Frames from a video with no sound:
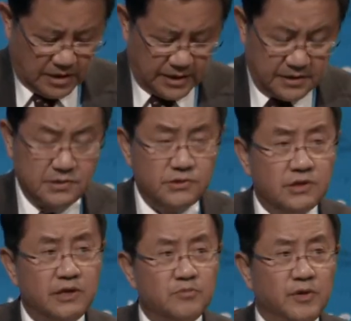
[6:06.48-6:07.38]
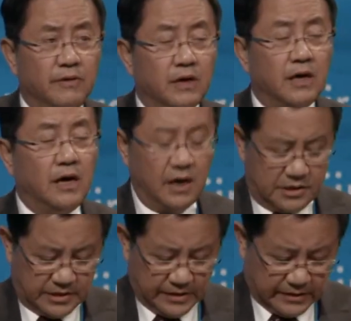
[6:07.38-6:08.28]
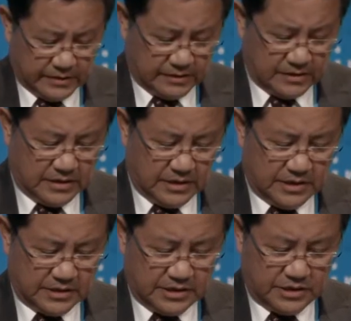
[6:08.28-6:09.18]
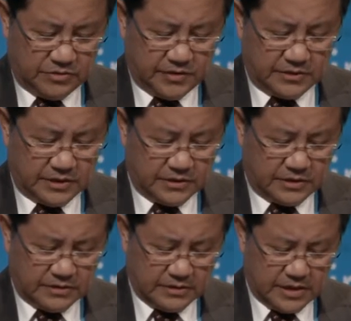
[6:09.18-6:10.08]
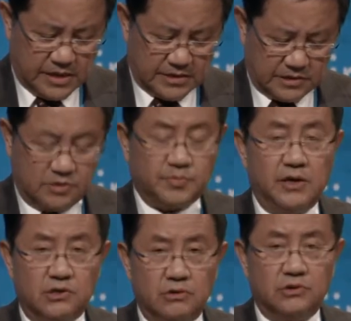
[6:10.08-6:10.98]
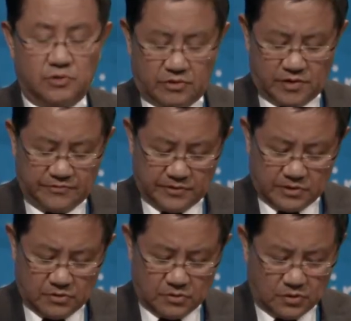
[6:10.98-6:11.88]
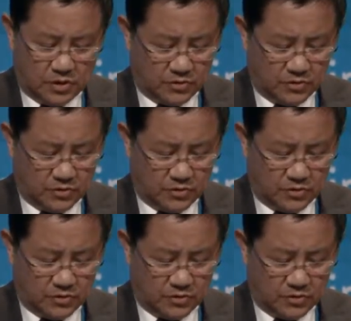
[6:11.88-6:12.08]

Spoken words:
Ladies and gentlemen, Arctic is situated as a special geographical